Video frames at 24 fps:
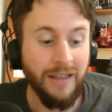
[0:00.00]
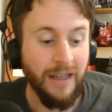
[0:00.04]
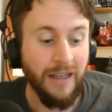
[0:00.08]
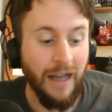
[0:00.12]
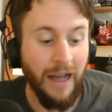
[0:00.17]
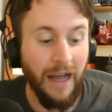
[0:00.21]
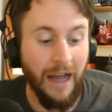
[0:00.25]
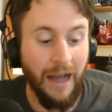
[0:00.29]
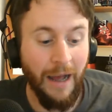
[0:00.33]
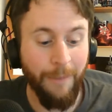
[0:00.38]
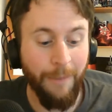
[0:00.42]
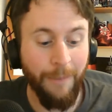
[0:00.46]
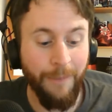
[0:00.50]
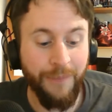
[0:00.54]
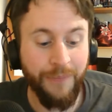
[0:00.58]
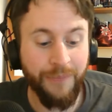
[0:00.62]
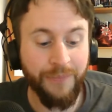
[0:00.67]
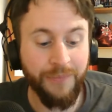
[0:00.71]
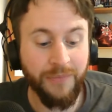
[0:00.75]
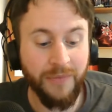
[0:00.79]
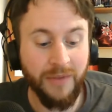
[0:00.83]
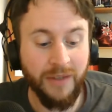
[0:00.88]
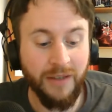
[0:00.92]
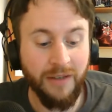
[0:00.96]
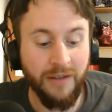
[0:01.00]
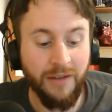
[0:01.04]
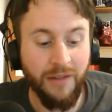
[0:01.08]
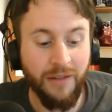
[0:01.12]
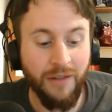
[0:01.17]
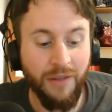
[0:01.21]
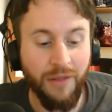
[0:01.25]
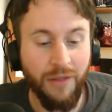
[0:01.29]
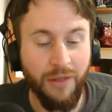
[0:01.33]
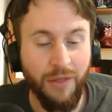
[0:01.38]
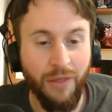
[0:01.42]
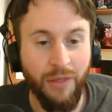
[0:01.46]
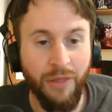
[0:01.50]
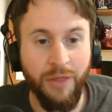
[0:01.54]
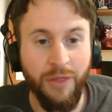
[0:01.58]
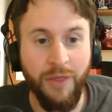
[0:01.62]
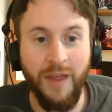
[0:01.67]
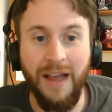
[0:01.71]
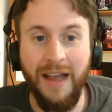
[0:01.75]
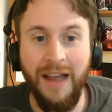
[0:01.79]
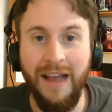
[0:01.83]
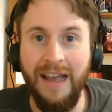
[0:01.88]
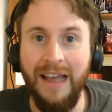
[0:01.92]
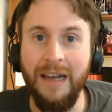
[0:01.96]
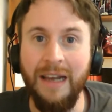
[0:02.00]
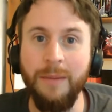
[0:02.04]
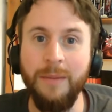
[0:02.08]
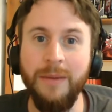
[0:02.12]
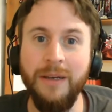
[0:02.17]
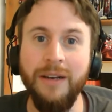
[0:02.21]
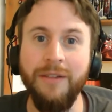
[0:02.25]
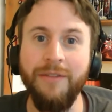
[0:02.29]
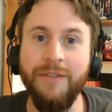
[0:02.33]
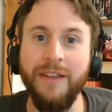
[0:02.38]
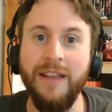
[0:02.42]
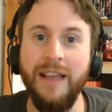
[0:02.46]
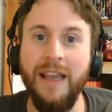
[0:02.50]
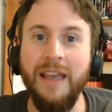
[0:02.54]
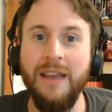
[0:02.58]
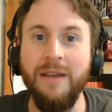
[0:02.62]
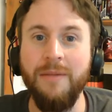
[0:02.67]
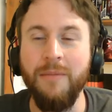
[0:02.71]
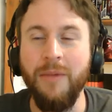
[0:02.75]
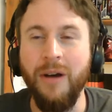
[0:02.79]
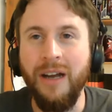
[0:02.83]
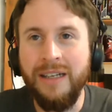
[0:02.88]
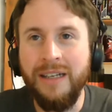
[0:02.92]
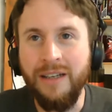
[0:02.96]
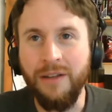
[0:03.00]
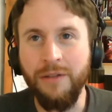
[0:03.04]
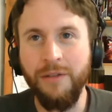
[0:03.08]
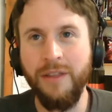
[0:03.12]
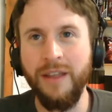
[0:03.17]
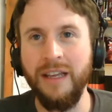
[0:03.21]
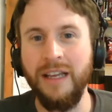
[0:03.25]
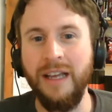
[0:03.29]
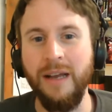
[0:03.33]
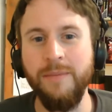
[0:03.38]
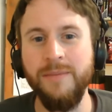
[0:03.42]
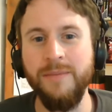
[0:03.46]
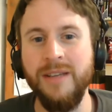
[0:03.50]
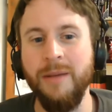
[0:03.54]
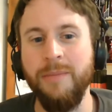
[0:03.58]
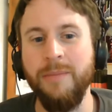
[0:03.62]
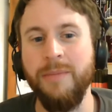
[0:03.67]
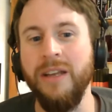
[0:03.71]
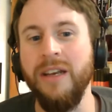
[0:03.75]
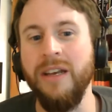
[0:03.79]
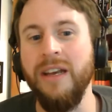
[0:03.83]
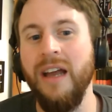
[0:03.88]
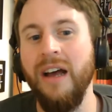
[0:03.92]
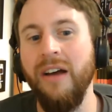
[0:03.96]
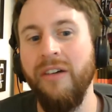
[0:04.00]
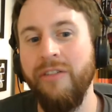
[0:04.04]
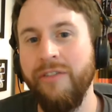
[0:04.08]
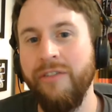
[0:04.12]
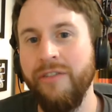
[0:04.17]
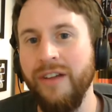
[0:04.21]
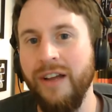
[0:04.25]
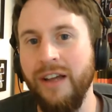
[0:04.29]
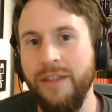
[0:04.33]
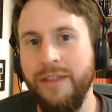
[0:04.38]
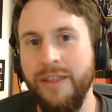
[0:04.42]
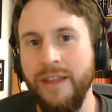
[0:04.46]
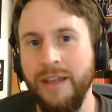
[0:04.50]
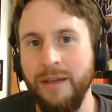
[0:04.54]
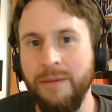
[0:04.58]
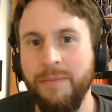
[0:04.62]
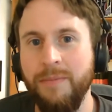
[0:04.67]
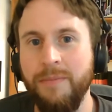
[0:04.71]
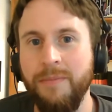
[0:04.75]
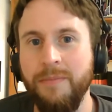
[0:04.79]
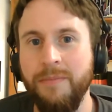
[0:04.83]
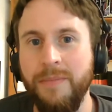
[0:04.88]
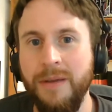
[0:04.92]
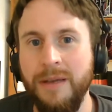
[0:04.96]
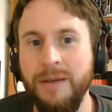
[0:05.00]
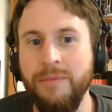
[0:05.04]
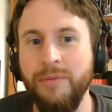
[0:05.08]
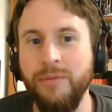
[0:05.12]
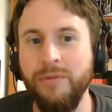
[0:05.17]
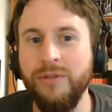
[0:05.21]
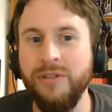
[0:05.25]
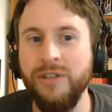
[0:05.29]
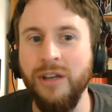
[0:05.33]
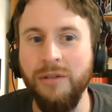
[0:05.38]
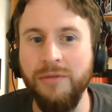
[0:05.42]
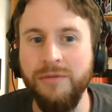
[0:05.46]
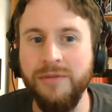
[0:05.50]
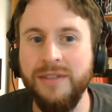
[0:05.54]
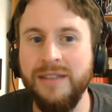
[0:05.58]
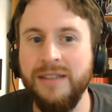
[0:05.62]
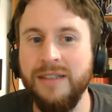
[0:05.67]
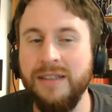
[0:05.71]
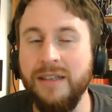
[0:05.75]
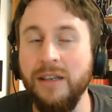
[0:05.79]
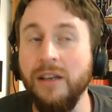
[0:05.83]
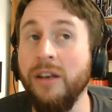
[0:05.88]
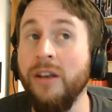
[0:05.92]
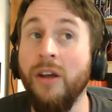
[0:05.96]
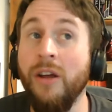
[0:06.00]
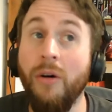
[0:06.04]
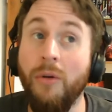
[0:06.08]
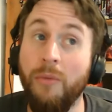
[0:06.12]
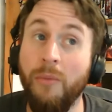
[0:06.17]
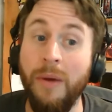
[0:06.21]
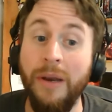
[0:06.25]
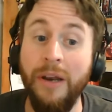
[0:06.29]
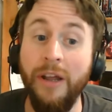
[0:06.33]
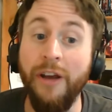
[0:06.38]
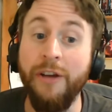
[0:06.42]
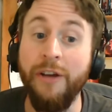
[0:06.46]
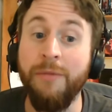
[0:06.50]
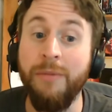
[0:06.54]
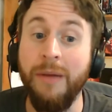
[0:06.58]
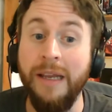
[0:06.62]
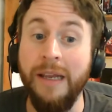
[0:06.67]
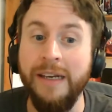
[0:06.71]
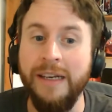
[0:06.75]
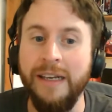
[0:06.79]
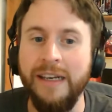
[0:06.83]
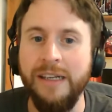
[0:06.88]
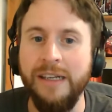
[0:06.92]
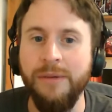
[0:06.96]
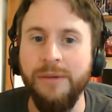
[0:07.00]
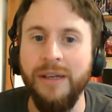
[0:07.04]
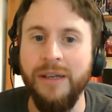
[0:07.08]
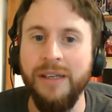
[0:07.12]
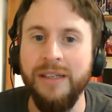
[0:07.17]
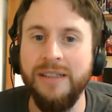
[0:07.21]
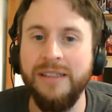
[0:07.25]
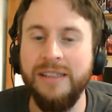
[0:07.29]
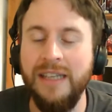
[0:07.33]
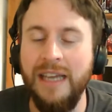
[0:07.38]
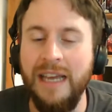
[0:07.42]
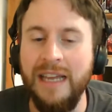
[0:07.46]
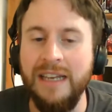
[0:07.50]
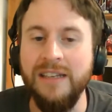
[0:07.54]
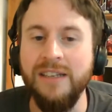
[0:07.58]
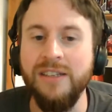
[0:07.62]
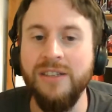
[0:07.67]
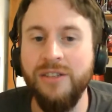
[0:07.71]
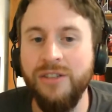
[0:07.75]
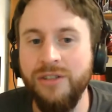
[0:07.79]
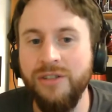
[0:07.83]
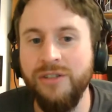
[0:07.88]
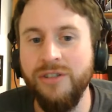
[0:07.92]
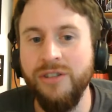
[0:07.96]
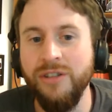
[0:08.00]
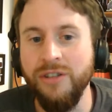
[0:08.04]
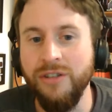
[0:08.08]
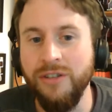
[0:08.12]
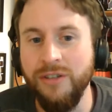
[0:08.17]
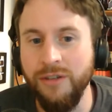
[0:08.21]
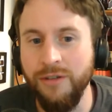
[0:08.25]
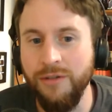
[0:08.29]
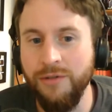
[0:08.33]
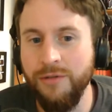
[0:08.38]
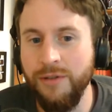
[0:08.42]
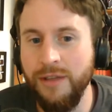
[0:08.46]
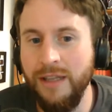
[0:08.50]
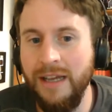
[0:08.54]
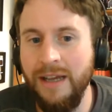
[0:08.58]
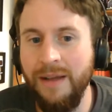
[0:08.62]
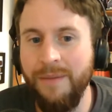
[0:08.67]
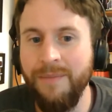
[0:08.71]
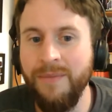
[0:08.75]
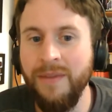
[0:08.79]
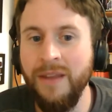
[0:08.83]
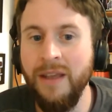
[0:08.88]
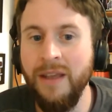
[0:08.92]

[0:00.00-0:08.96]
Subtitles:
That element of the game, I don't think comes up enough. I think people don't, not when I've played it anyway, tend to do that.